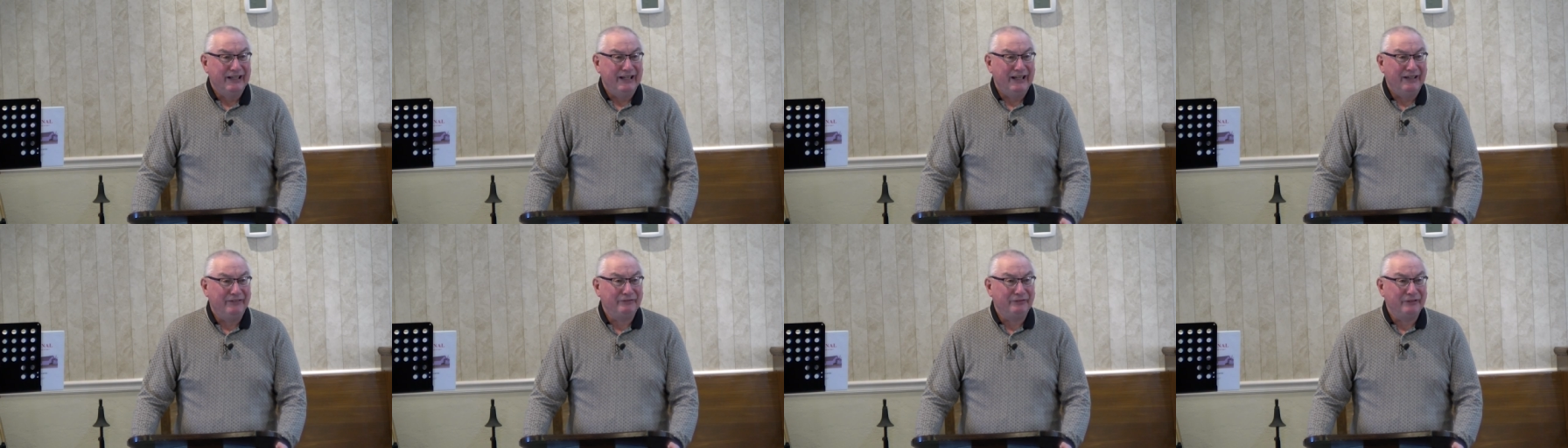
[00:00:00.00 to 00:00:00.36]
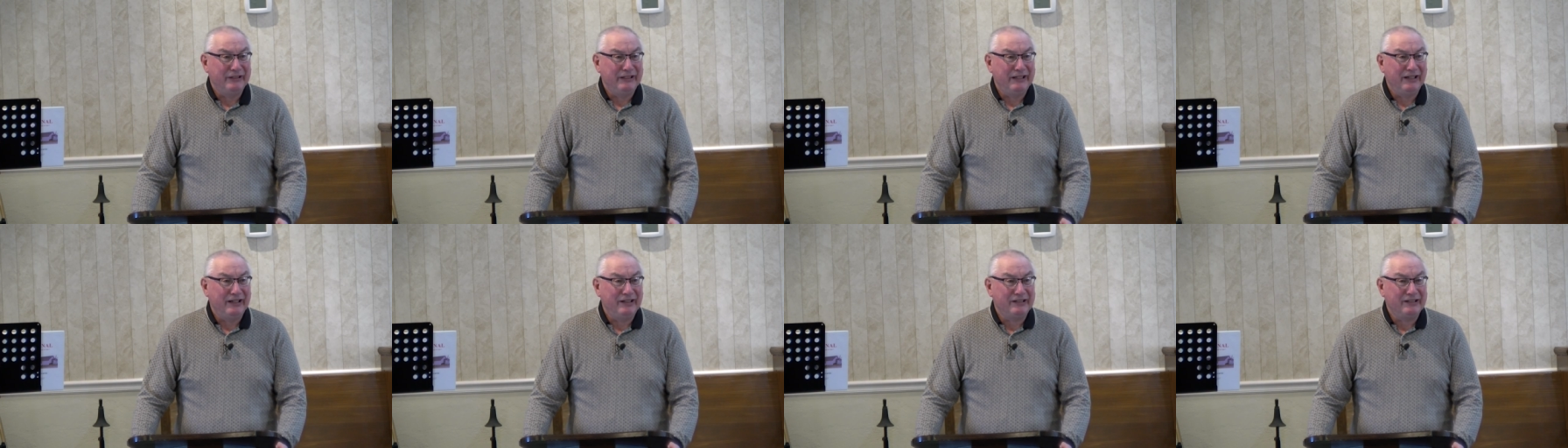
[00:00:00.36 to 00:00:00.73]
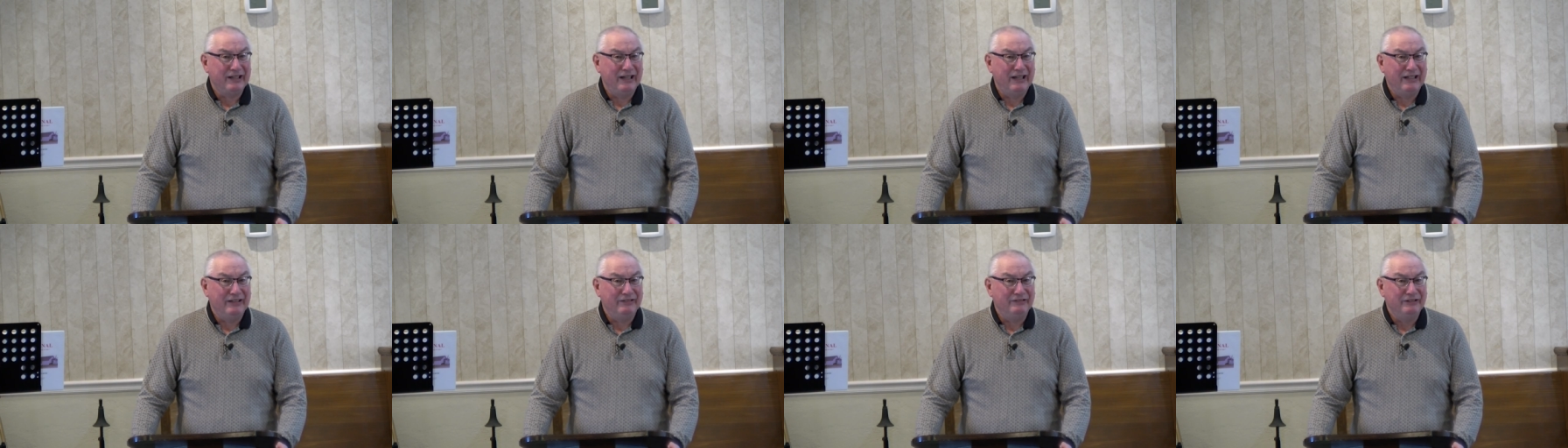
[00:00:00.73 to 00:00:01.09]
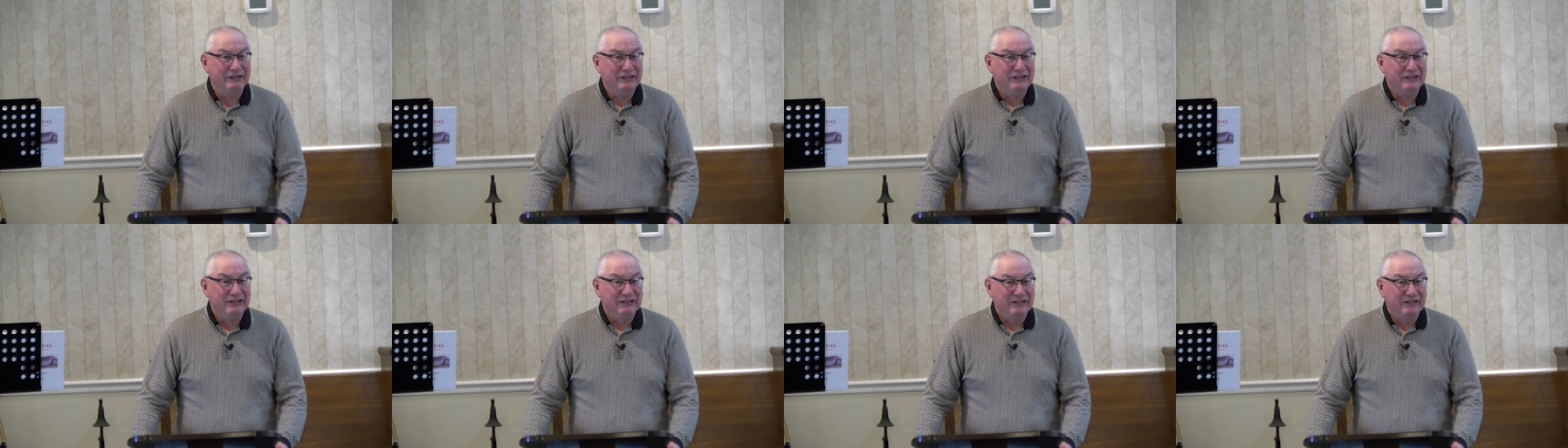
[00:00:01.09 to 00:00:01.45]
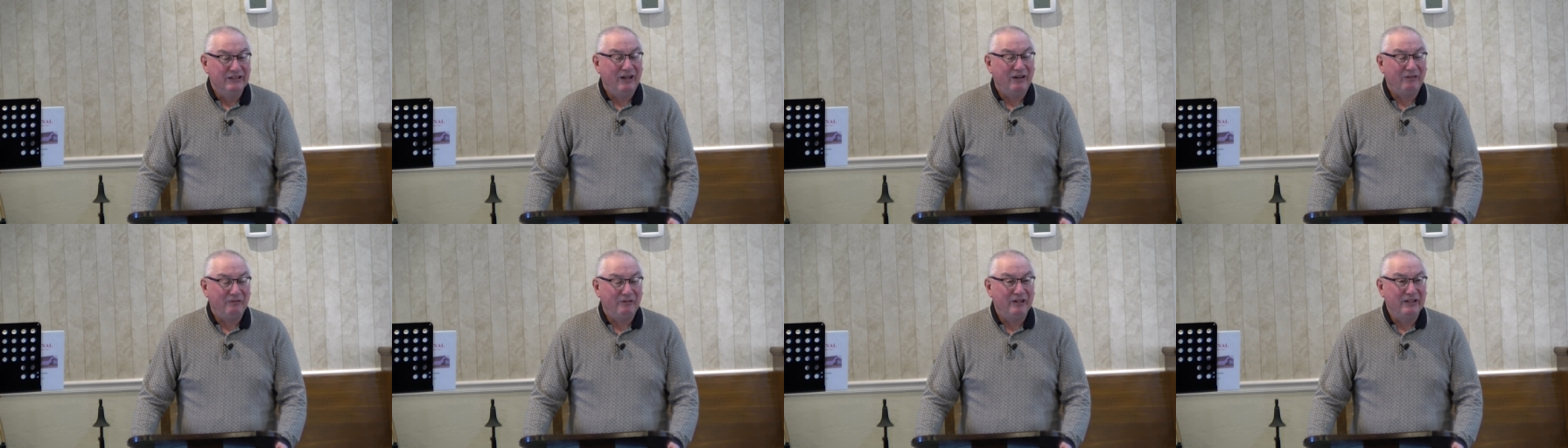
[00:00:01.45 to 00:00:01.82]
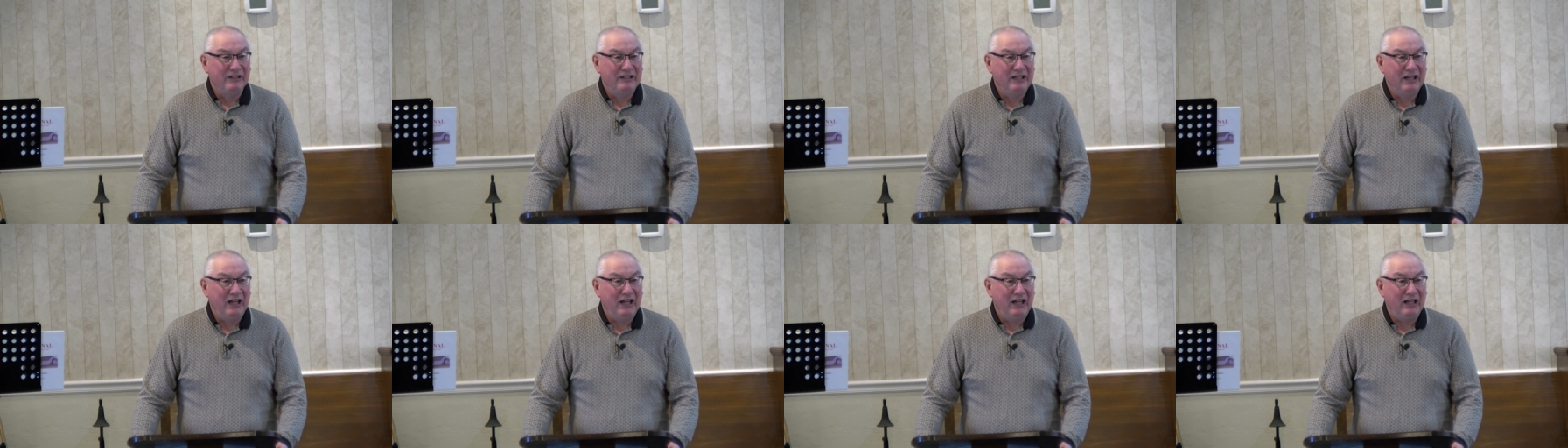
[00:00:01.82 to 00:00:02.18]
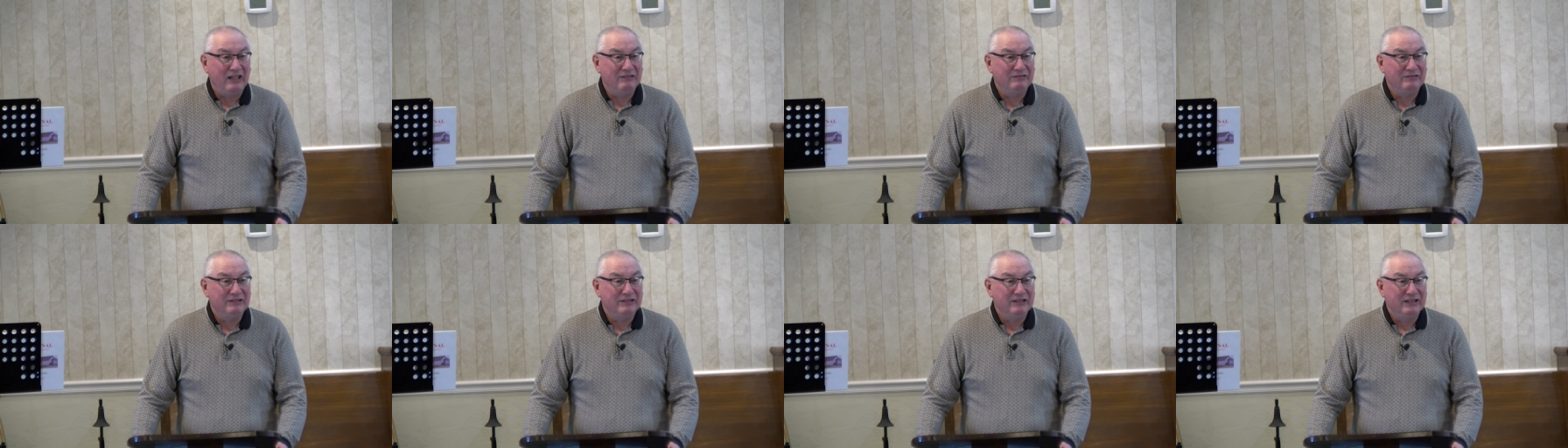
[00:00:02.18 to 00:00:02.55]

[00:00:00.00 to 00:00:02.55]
After he got saved, not one time.